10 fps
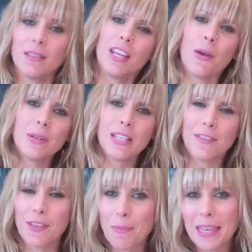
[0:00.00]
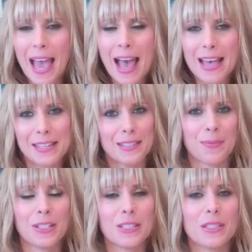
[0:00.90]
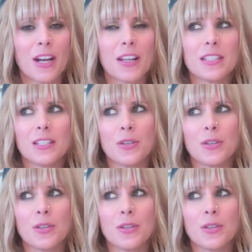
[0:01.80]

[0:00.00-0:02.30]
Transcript: a VBS, and we just started